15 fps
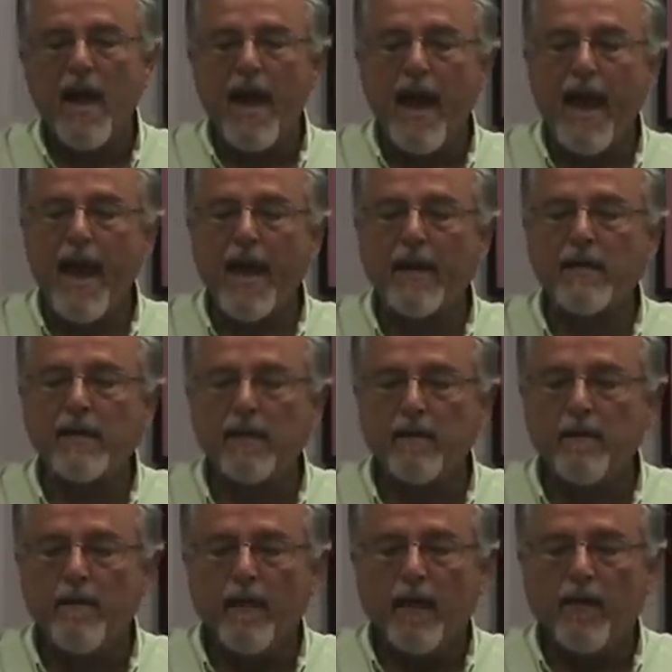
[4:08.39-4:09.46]
And
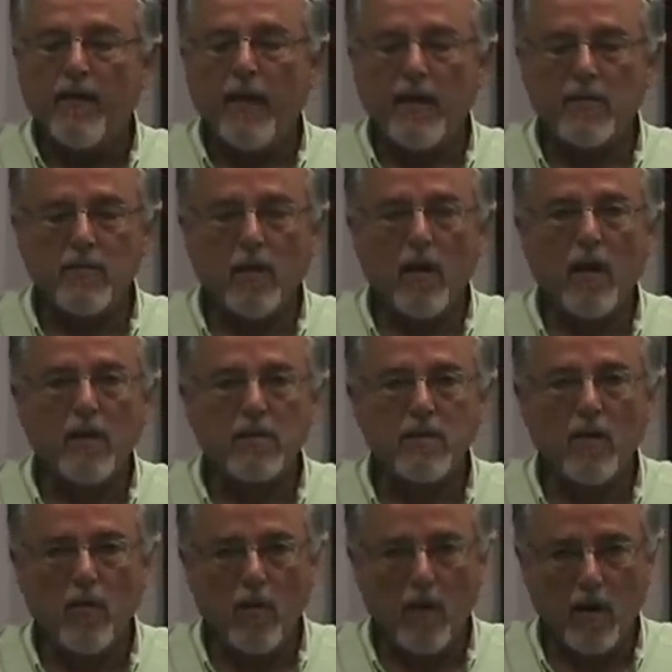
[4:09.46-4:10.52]
these will
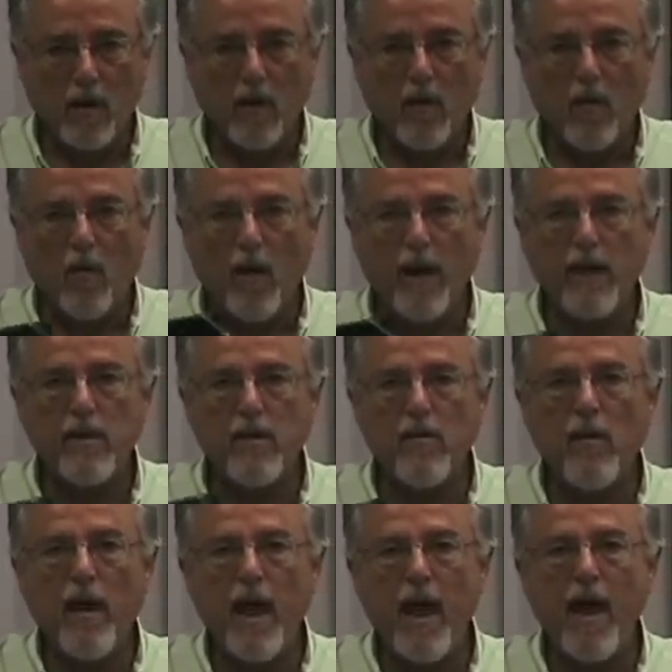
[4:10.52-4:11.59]
also work when you
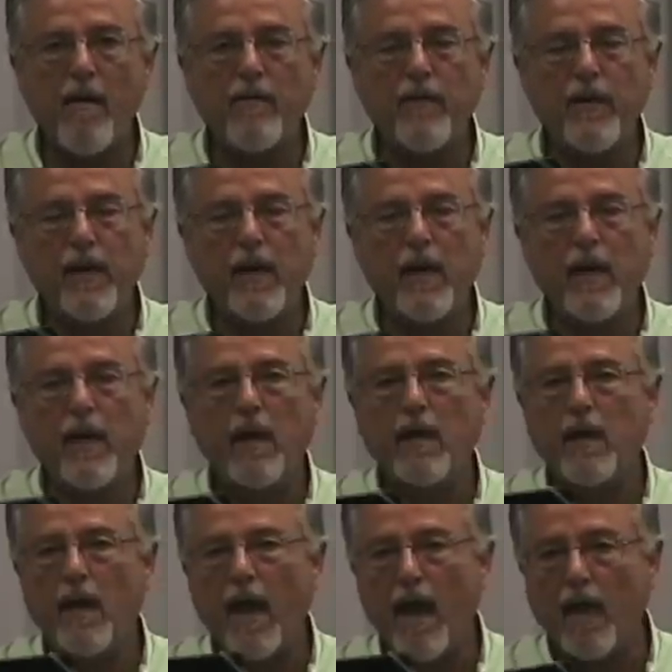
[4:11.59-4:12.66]
have the
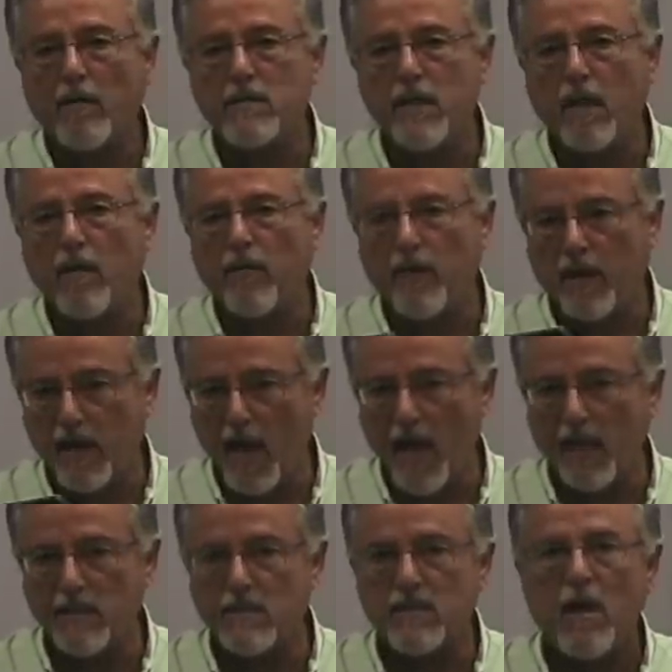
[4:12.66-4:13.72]
housing of the
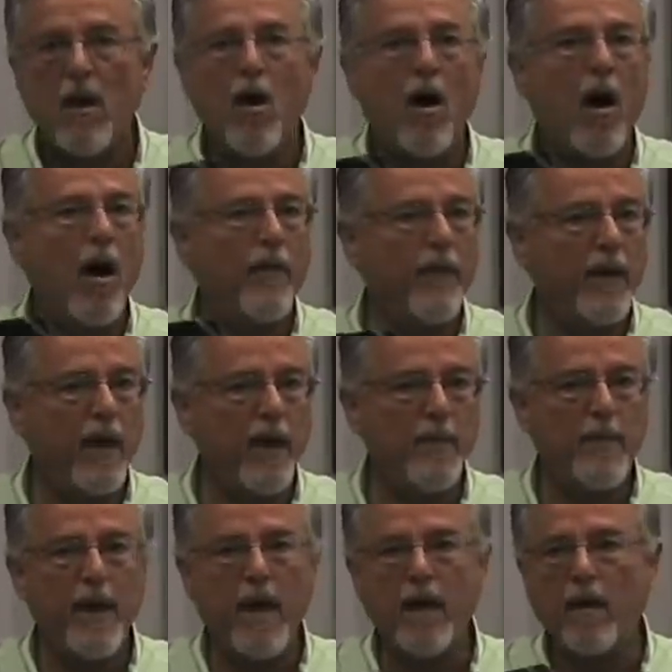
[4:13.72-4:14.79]
case on the
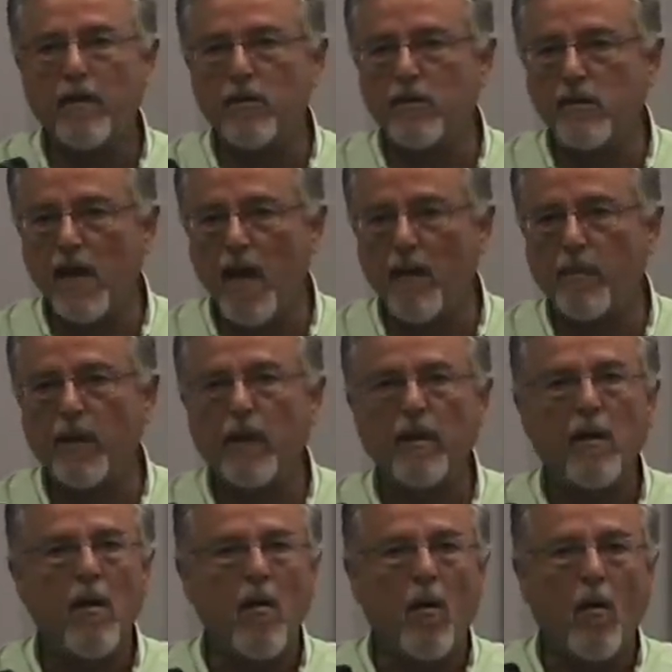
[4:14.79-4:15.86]
iPad, on your tablet,
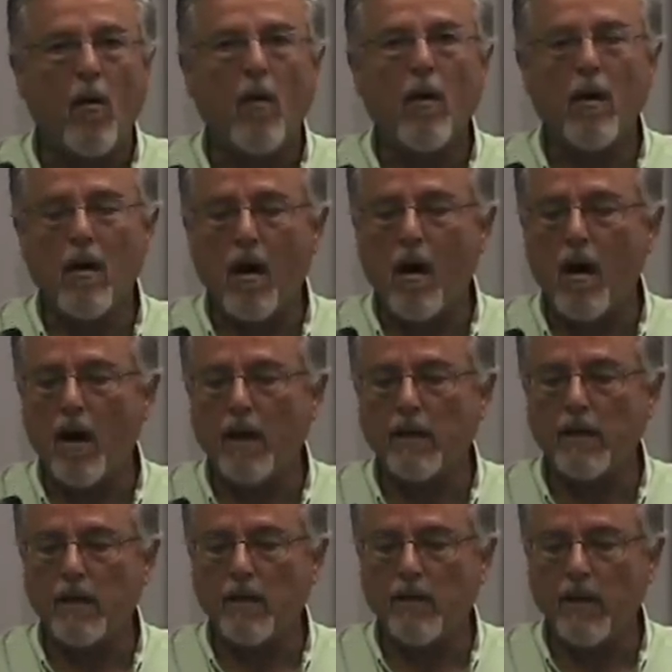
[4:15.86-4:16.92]
or
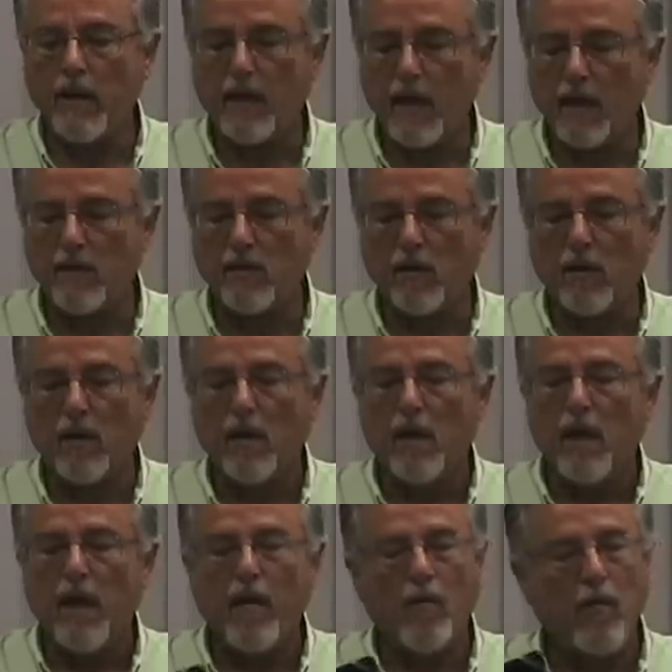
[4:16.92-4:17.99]
on the Kindle.
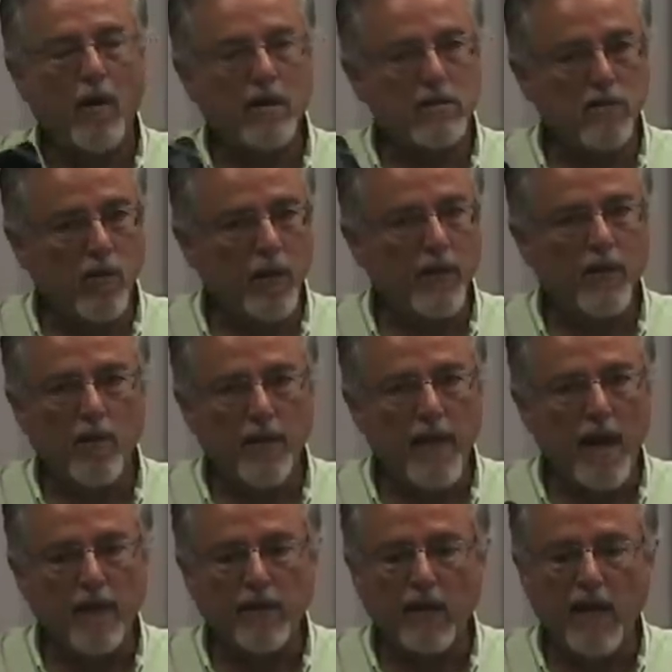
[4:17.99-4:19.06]
It works with or
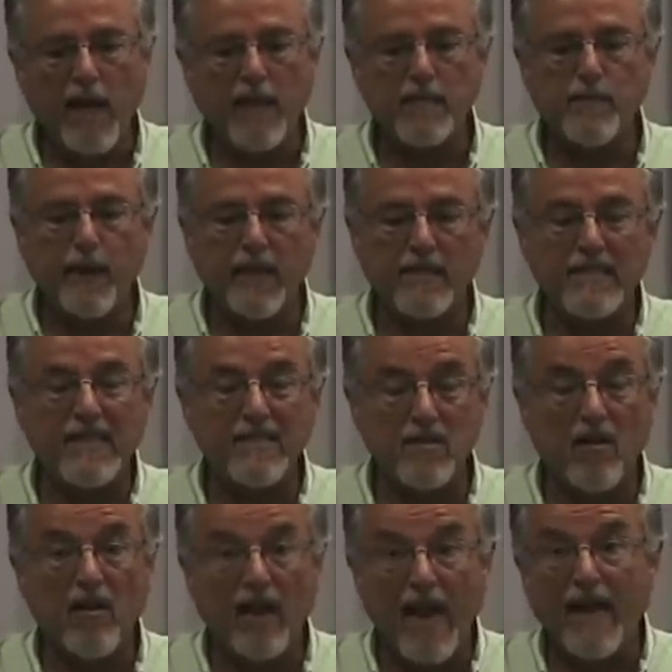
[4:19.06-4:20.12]
without the case because these
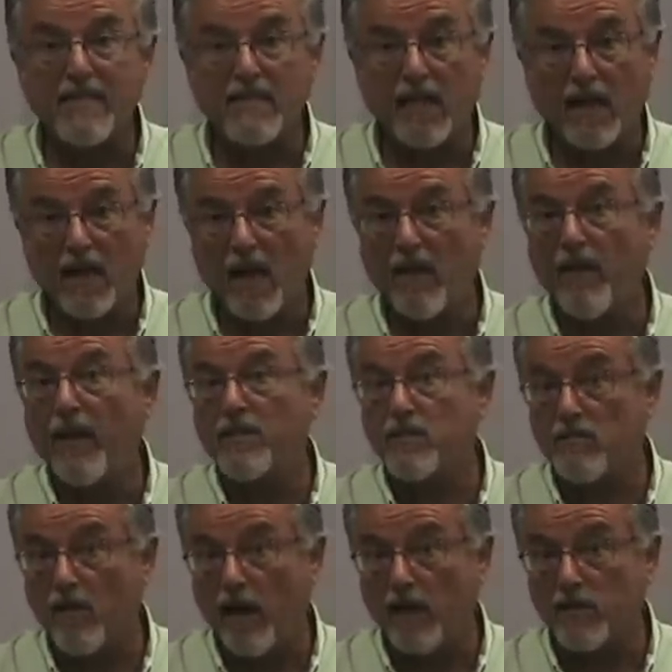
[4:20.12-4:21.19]
are elastic and they
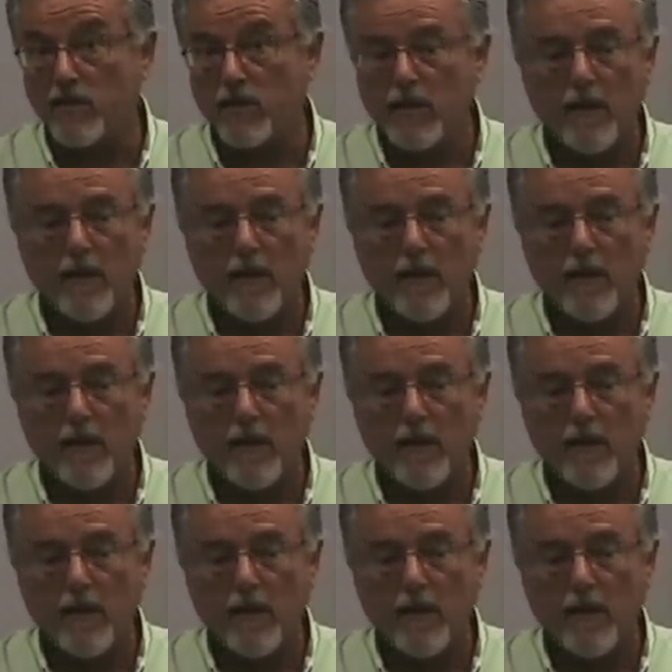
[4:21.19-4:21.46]
stretch.